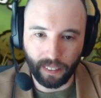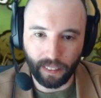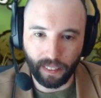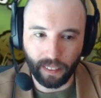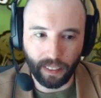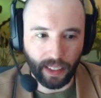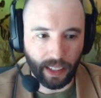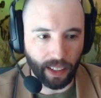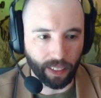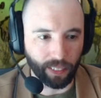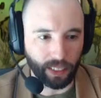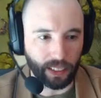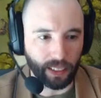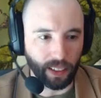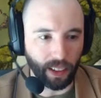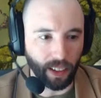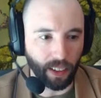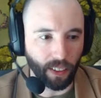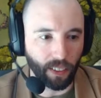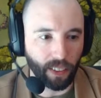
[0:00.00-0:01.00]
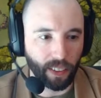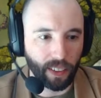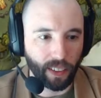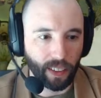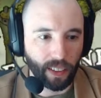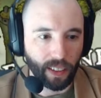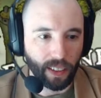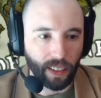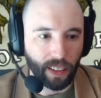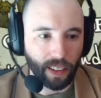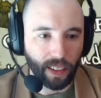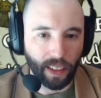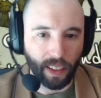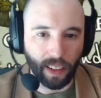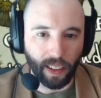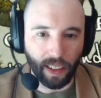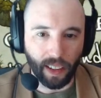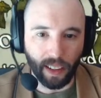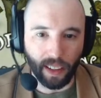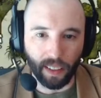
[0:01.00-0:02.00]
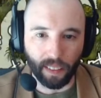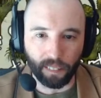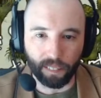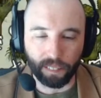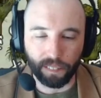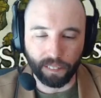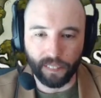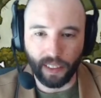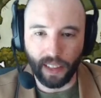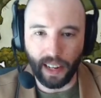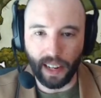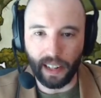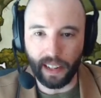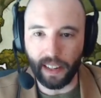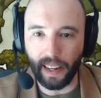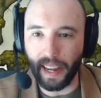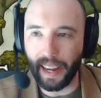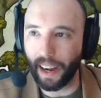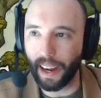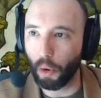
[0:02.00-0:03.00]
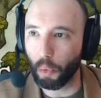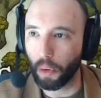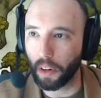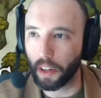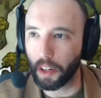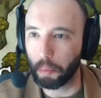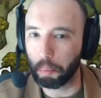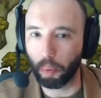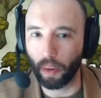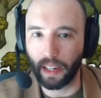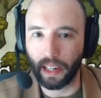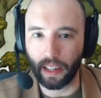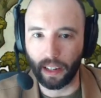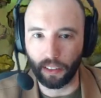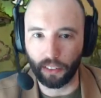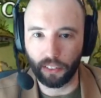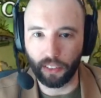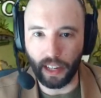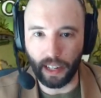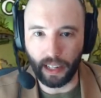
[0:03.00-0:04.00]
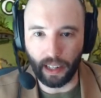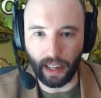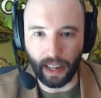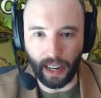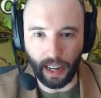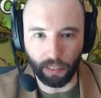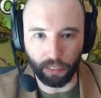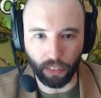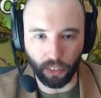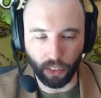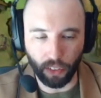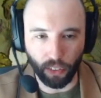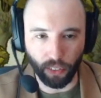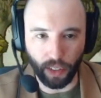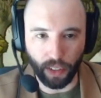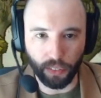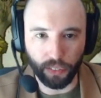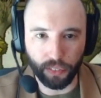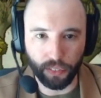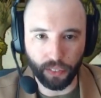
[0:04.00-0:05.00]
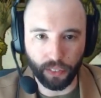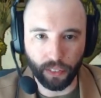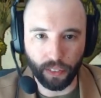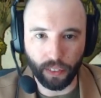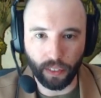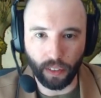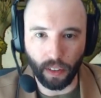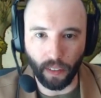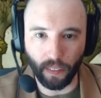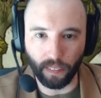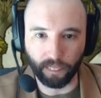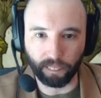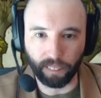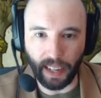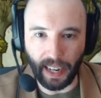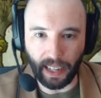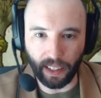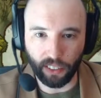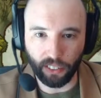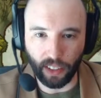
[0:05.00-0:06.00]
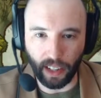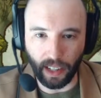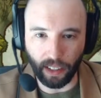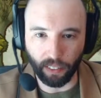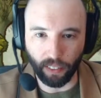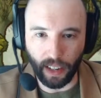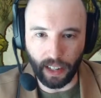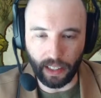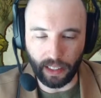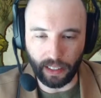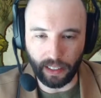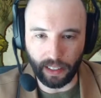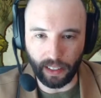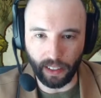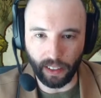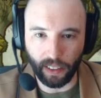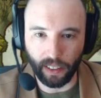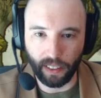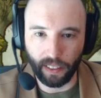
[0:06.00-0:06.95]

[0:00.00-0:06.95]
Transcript: There we go. And now we're going to bring in a second half of the cliff on the back side, right in here.